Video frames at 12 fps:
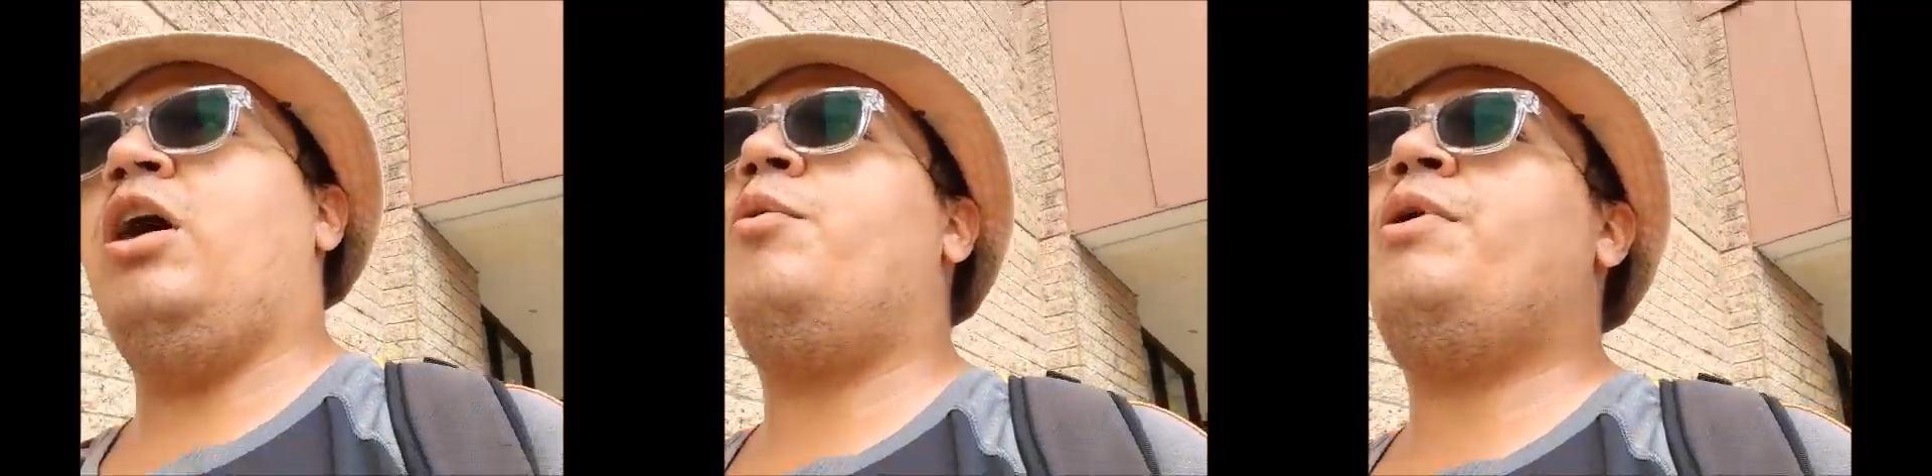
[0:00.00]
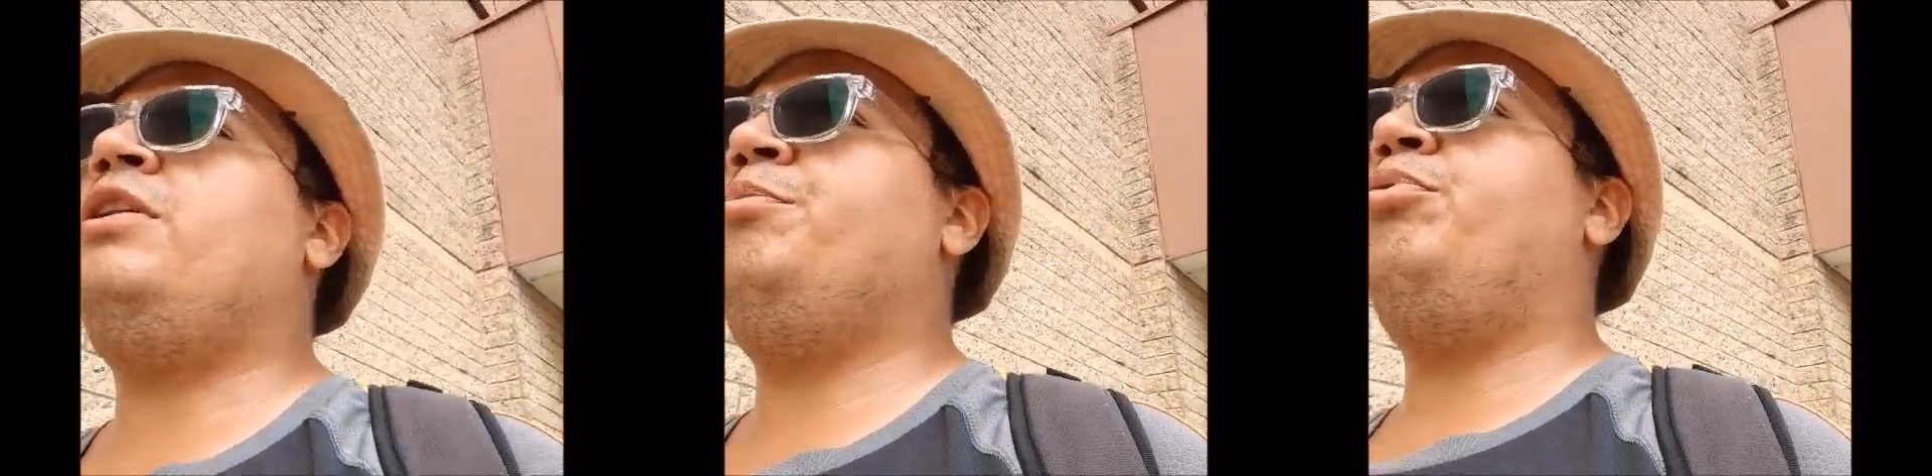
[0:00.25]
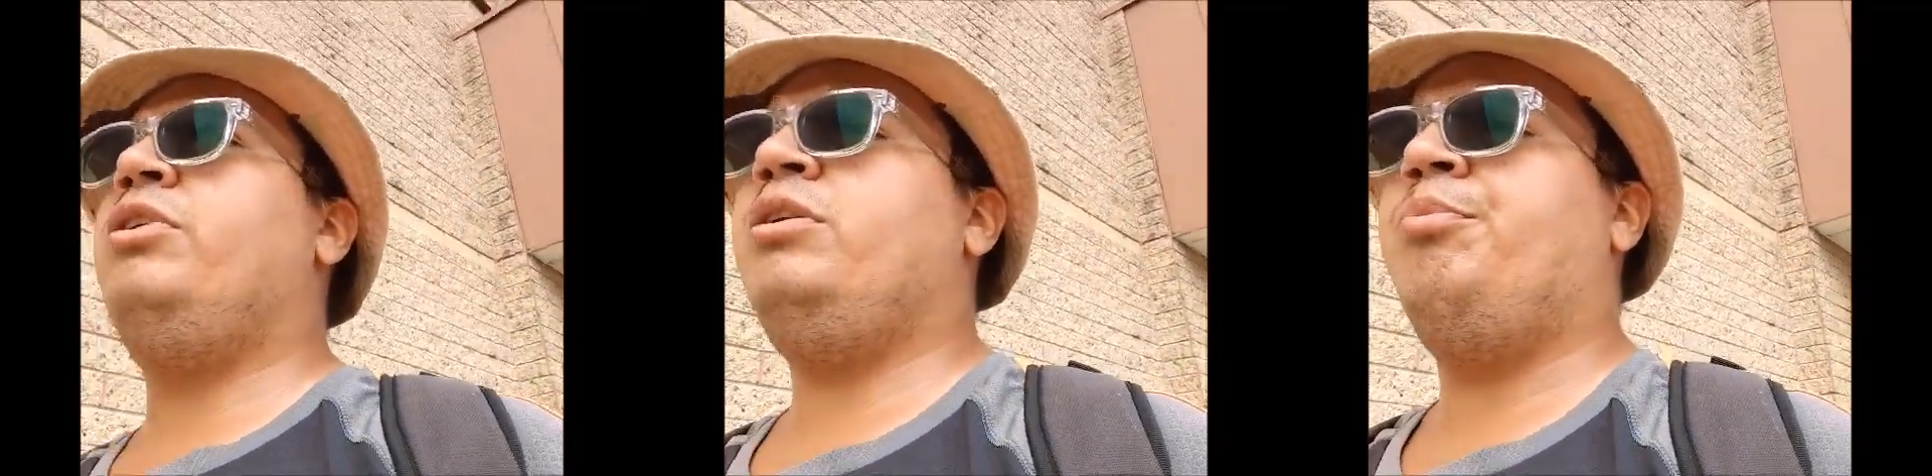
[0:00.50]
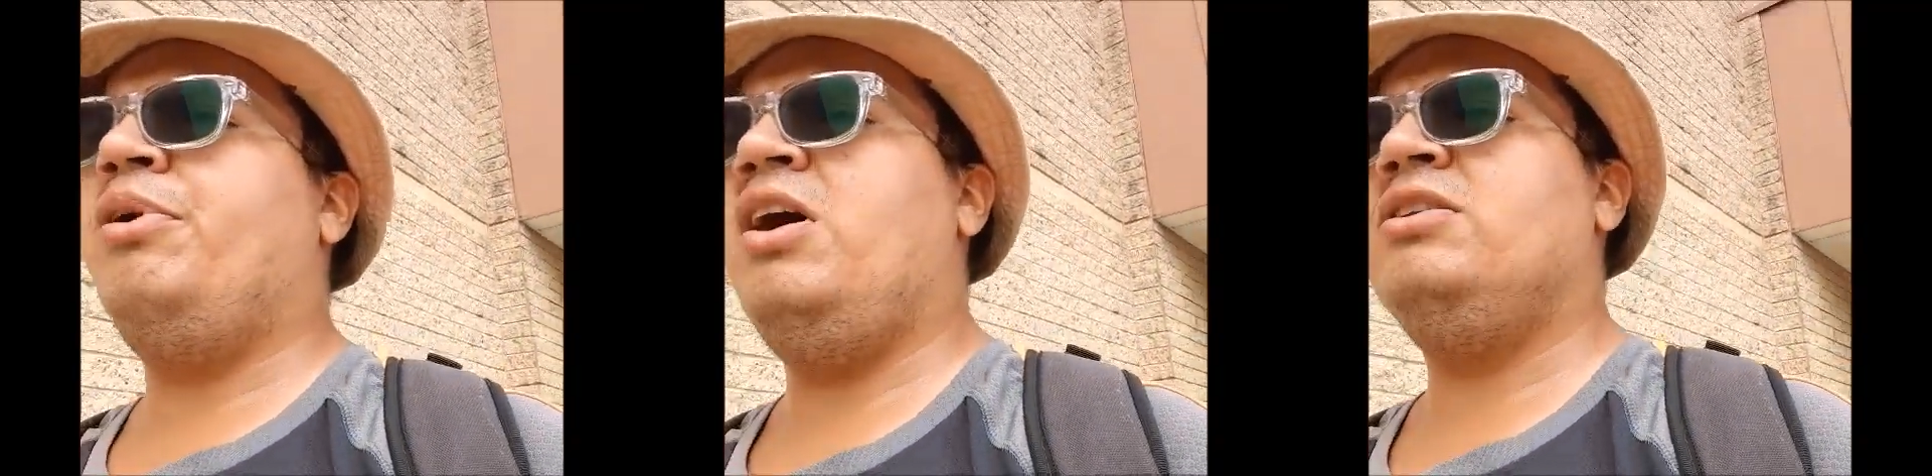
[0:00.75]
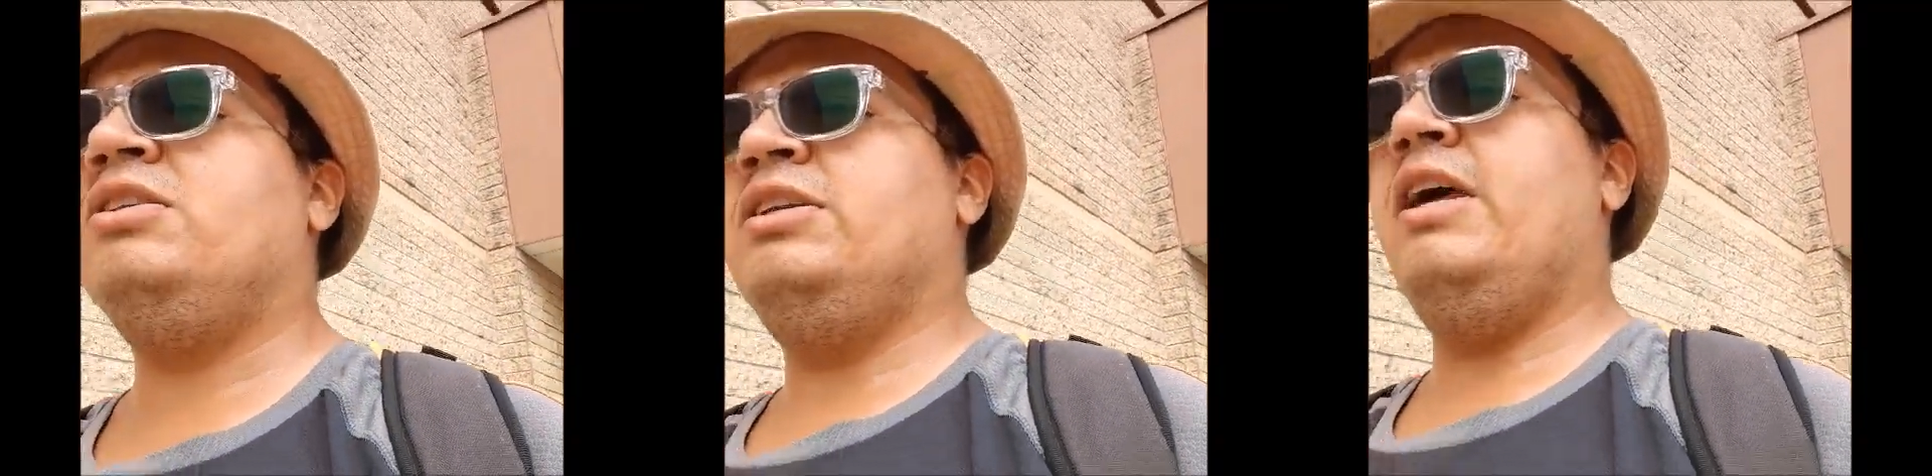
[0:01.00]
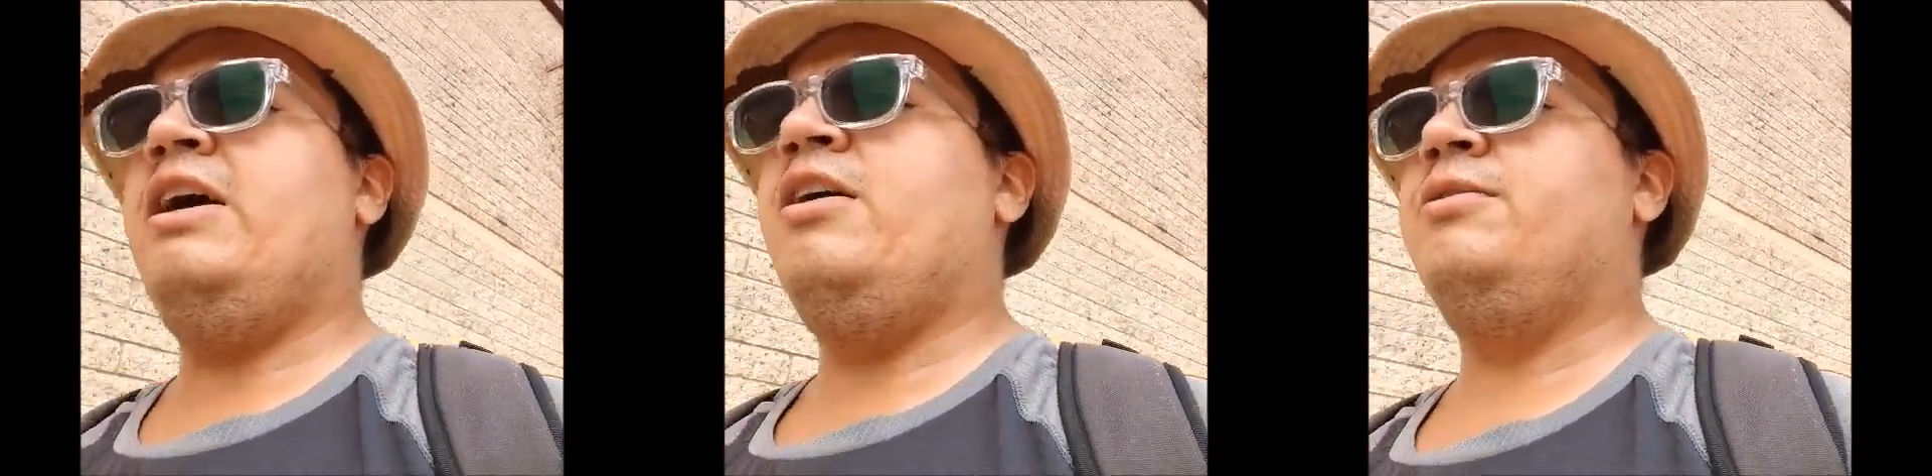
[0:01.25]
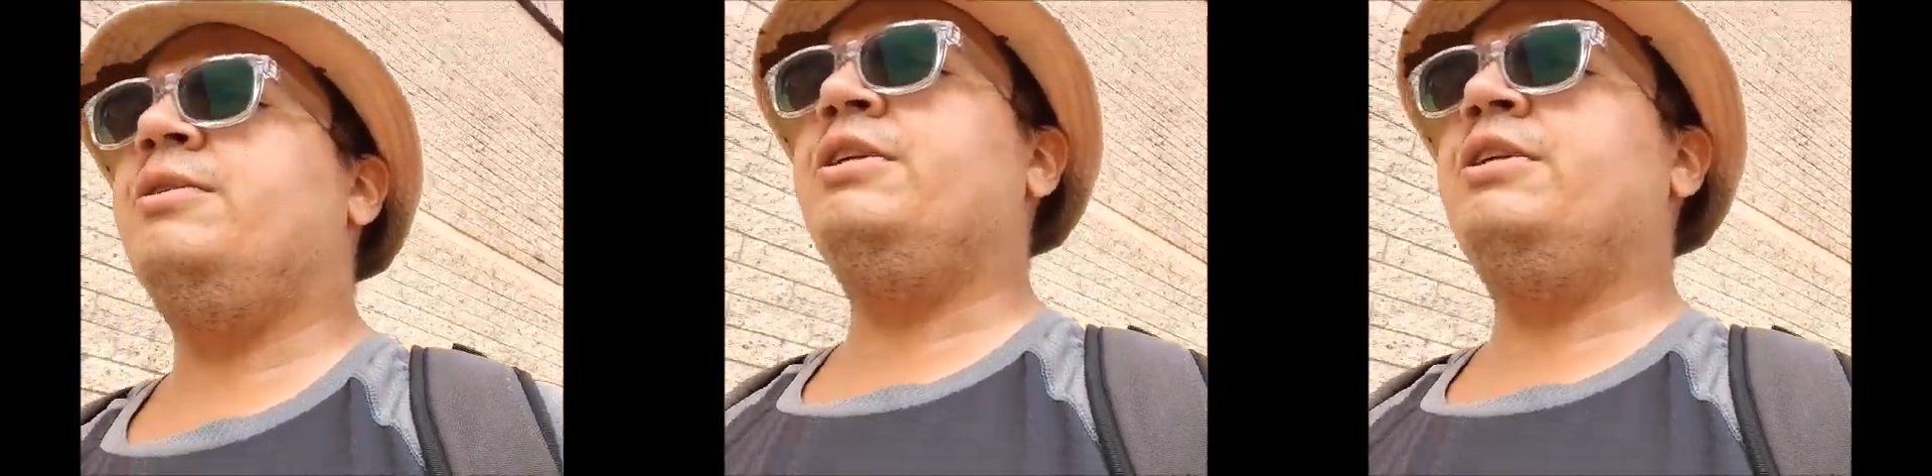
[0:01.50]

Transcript: already put a deposit down.